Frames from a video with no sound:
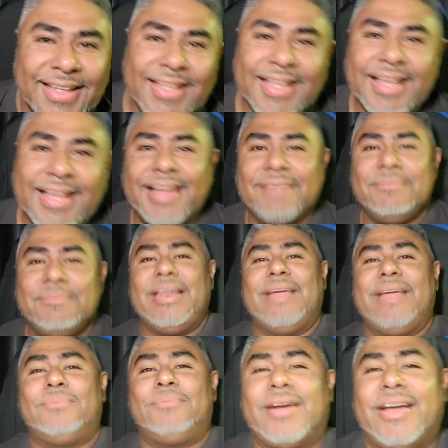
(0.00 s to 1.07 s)
I've been at
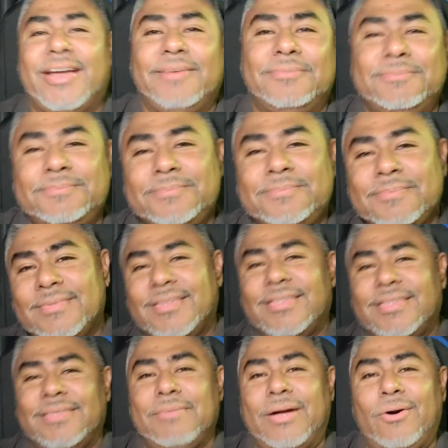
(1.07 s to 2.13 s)
Prime
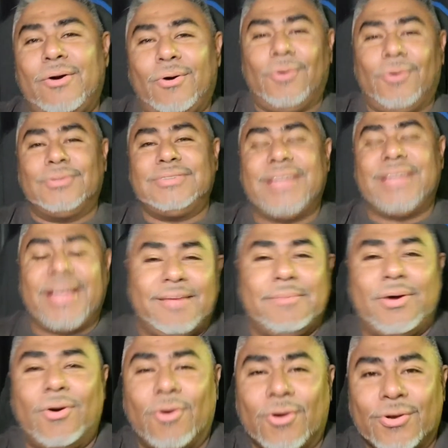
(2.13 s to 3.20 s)
my whole time, my
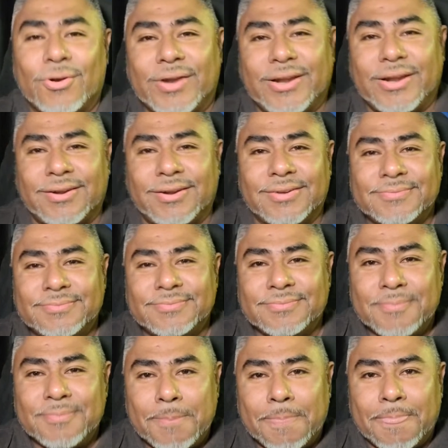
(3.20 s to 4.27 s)
whole career.
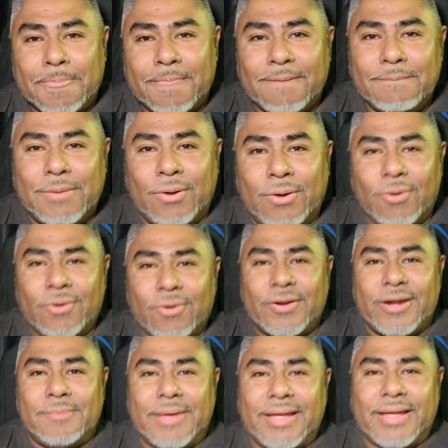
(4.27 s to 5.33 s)
My whole
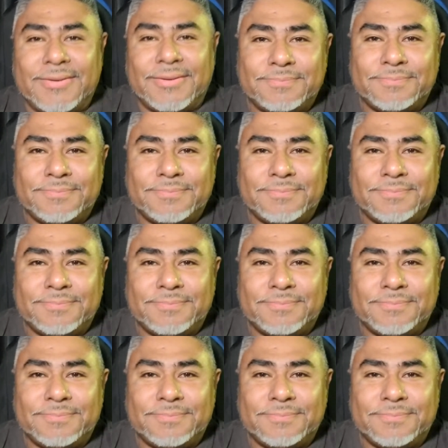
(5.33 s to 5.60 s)
career, man.